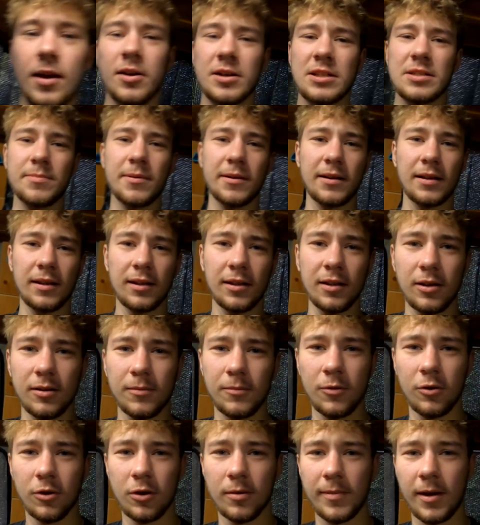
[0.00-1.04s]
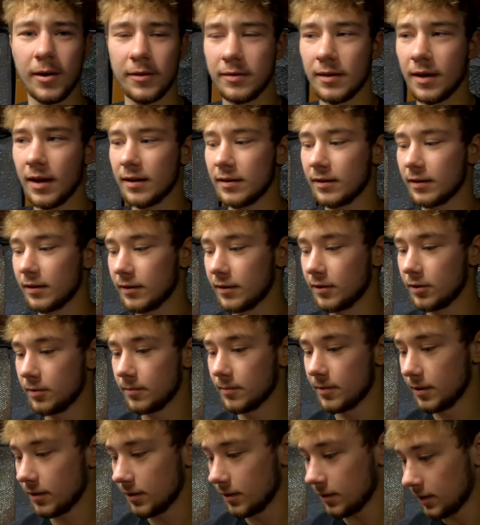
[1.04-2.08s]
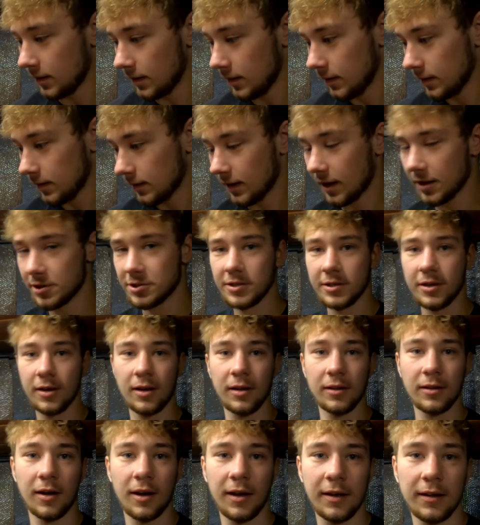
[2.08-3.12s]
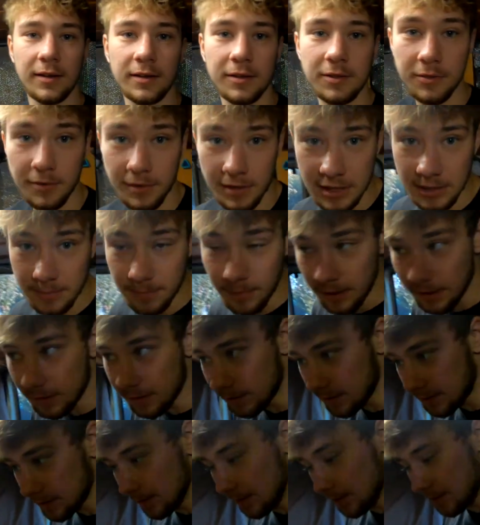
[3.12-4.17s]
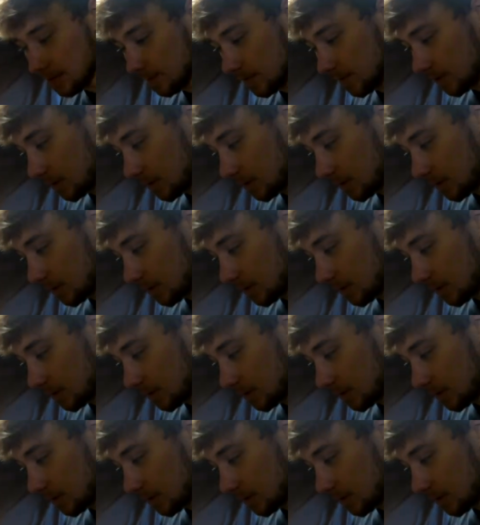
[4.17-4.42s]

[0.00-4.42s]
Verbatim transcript: I'll explain a little more about that in a little bit. I actually got a lot I need to explain in today's